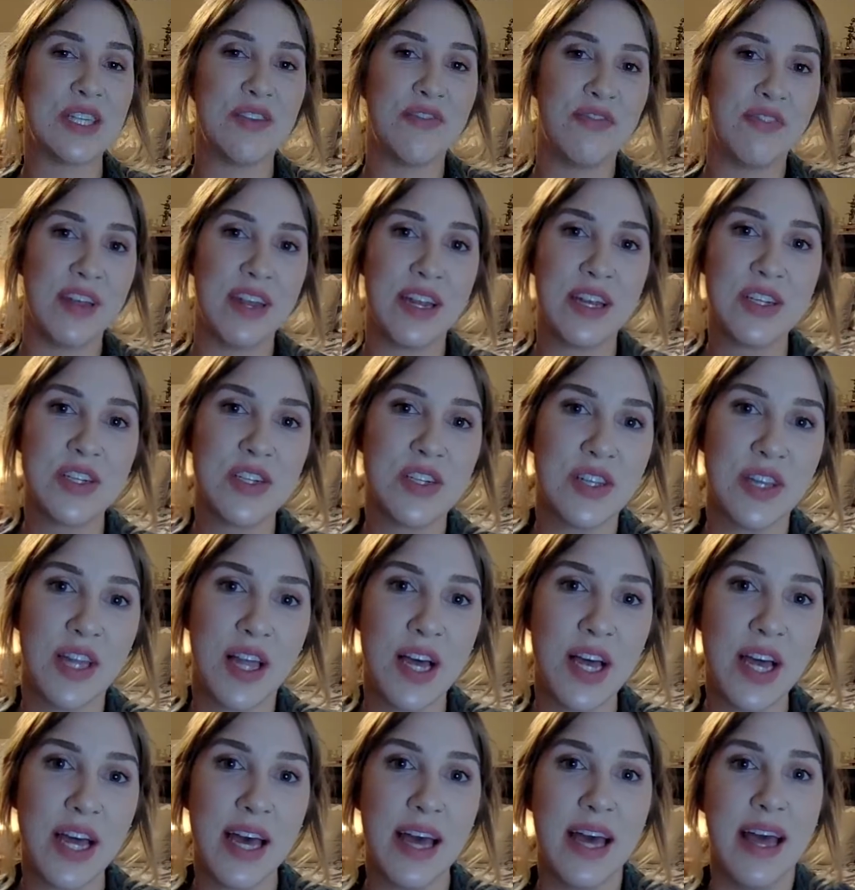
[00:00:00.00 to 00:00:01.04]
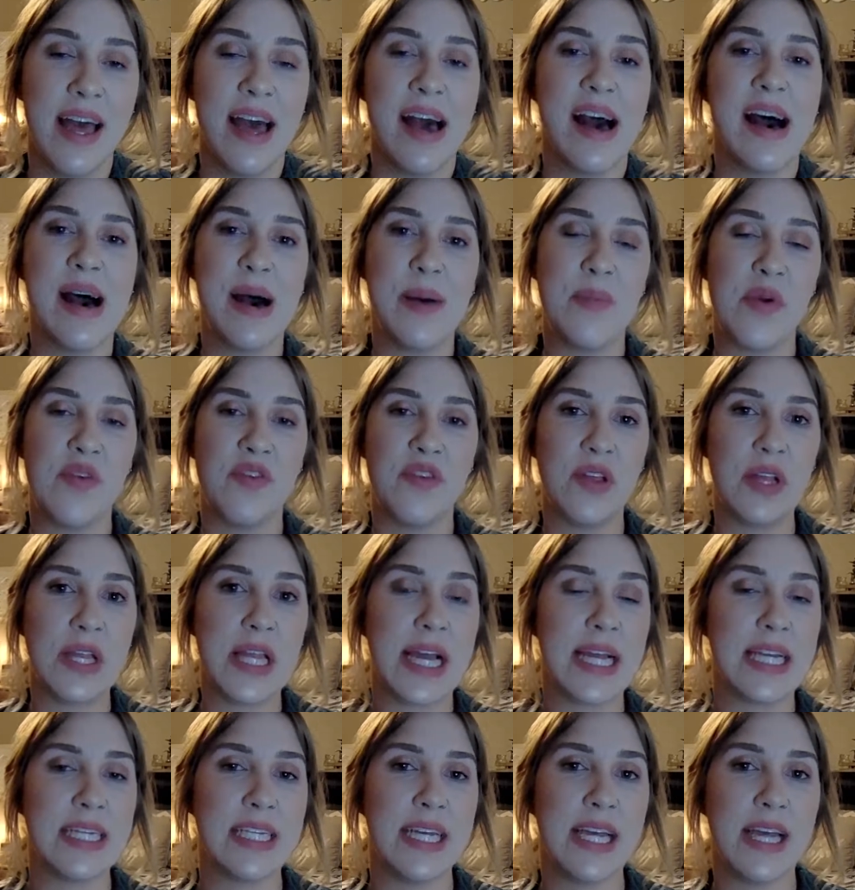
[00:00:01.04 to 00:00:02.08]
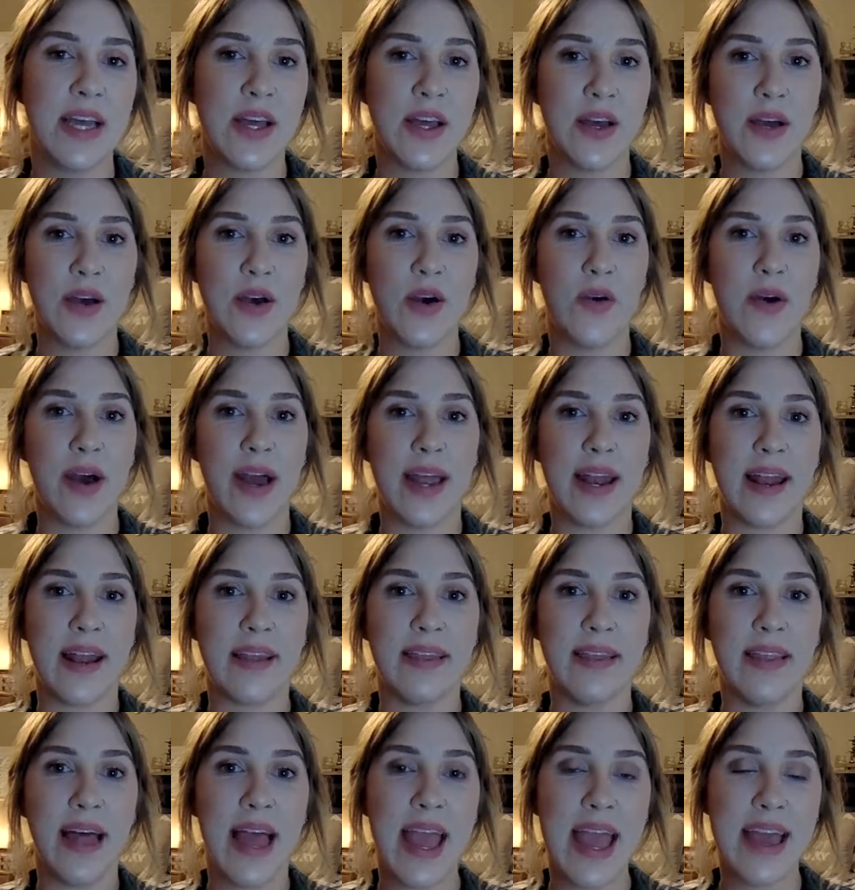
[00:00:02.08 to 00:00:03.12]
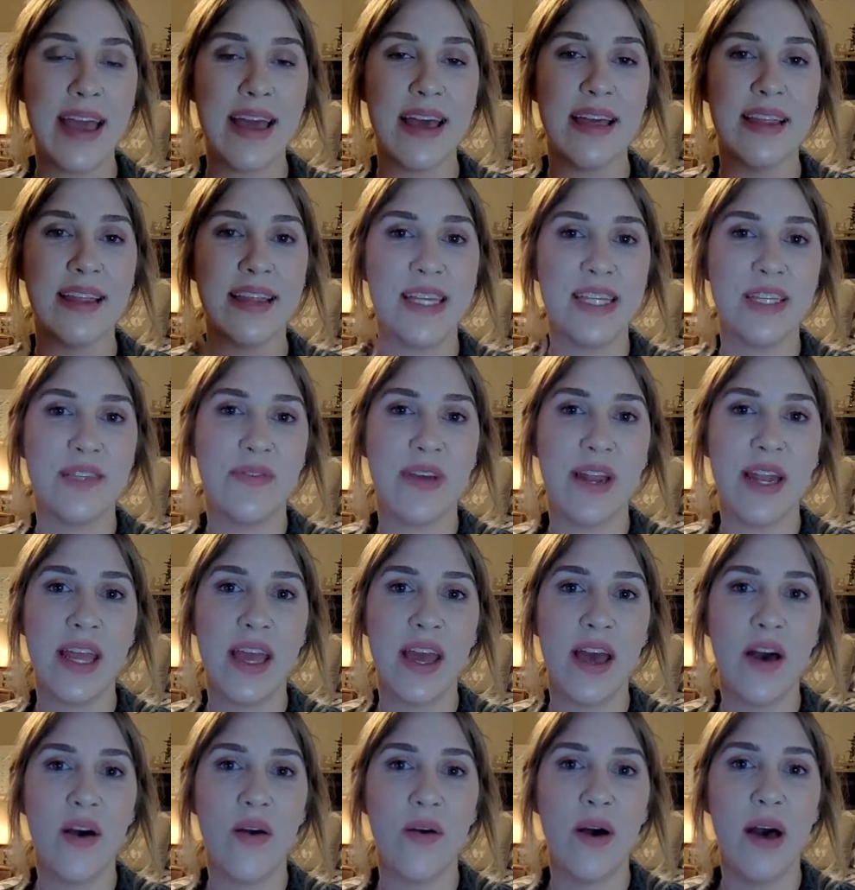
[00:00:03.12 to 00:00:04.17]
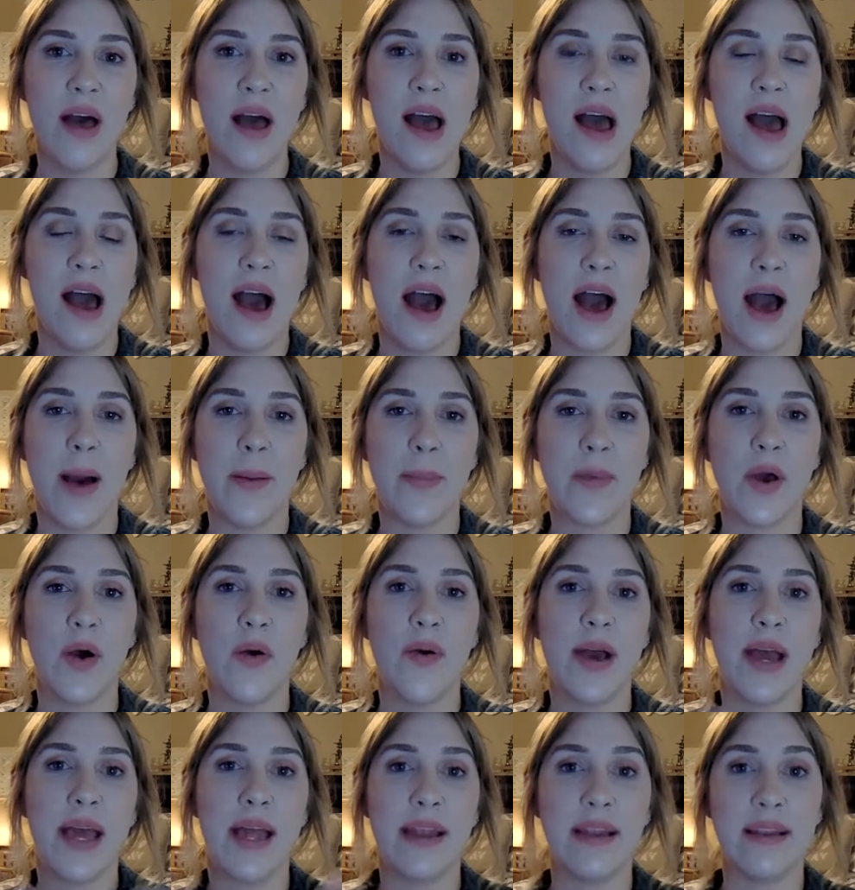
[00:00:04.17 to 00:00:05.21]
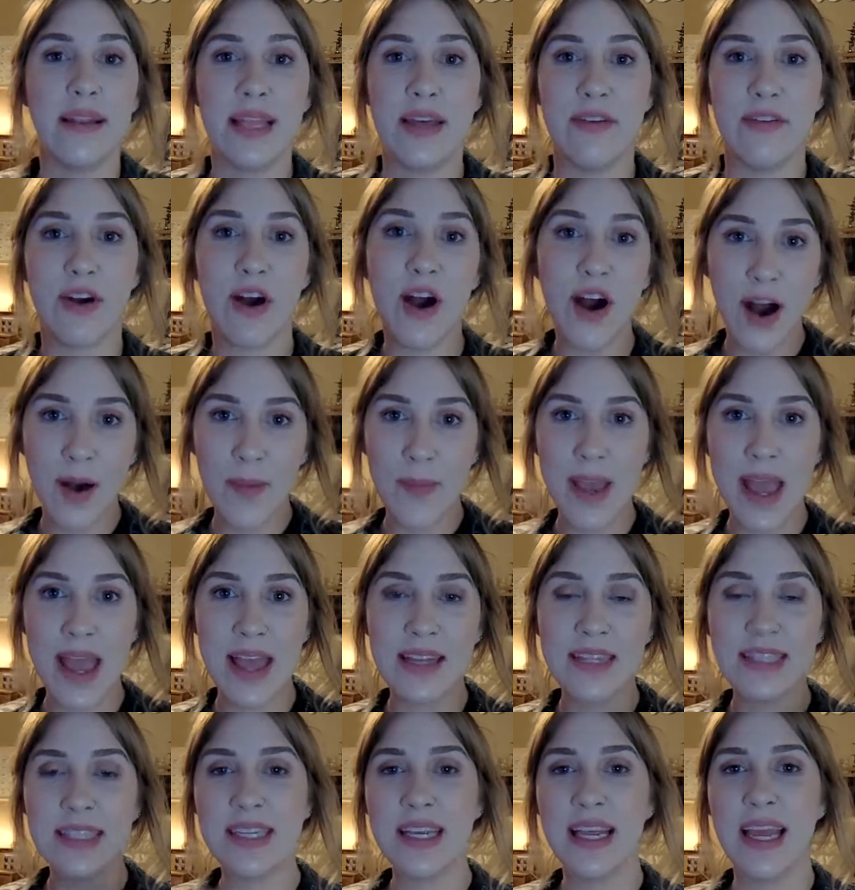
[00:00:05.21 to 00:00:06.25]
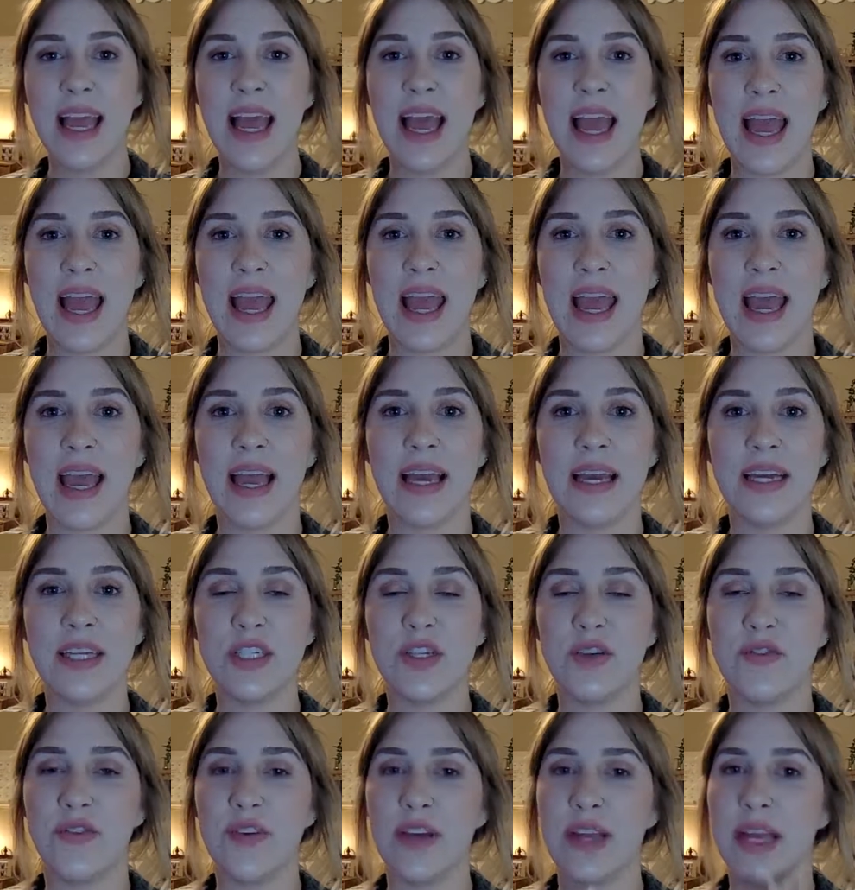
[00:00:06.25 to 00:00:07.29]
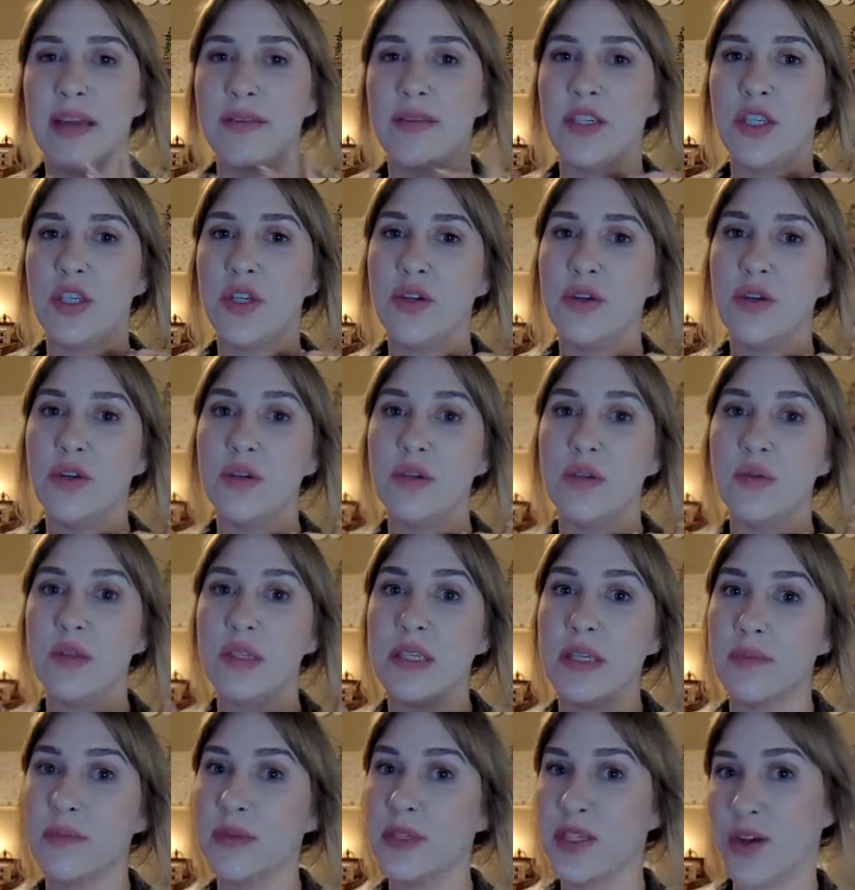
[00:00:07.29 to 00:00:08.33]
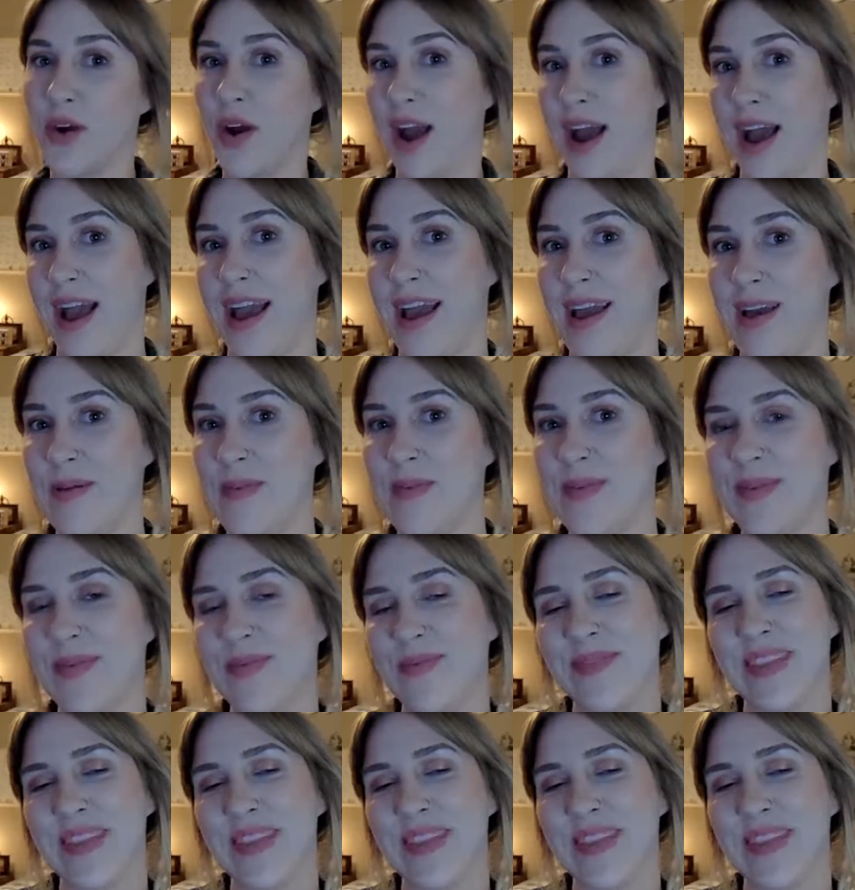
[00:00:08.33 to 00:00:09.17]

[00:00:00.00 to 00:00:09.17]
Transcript: This is a finished look. If you liked it, go ahead and like this video. Go ahead and leave a comment. And don't forget to subscribe.